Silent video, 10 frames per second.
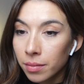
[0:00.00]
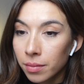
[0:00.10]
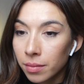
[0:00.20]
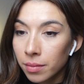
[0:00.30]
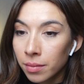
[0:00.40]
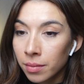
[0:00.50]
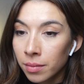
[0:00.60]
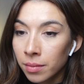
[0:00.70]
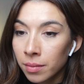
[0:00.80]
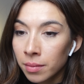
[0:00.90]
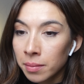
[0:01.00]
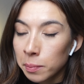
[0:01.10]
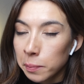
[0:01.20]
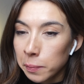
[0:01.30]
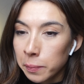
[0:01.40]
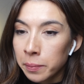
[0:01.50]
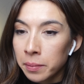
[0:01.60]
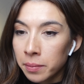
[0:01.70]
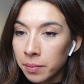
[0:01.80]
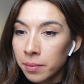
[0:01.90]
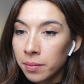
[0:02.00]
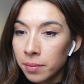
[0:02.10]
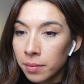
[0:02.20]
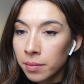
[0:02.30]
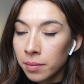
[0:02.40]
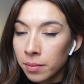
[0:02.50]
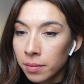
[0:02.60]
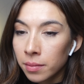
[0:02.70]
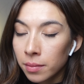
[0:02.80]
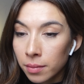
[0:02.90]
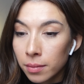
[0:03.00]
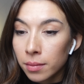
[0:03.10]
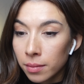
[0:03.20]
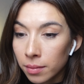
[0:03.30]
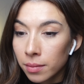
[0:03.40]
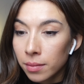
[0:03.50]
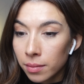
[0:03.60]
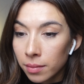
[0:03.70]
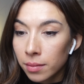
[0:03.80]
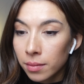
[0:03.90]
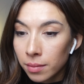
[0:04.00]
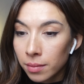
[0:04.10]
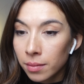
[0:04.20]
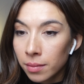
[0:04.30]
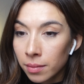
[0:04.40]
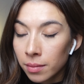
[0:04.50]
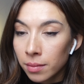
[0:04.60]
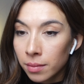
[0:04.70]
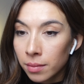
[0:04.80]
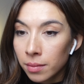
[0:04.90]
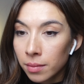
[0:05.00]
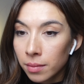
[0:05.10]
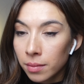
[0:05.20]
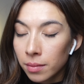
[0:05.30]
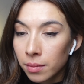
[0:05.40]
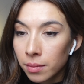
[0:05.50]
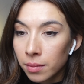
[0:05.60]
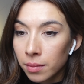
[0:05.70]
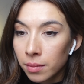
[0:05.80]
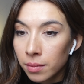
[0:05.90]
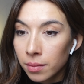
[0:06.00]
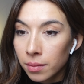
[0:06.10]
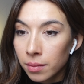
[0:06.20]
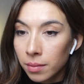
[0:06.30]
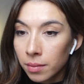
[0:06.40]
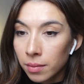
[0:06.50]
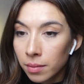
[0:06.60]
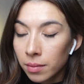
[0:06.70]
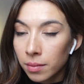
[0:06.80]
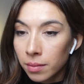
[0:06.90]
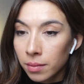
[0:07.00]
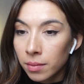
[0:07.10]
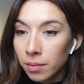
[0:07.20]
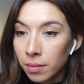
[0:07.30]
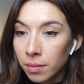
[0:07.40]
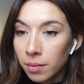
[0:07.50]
(silent)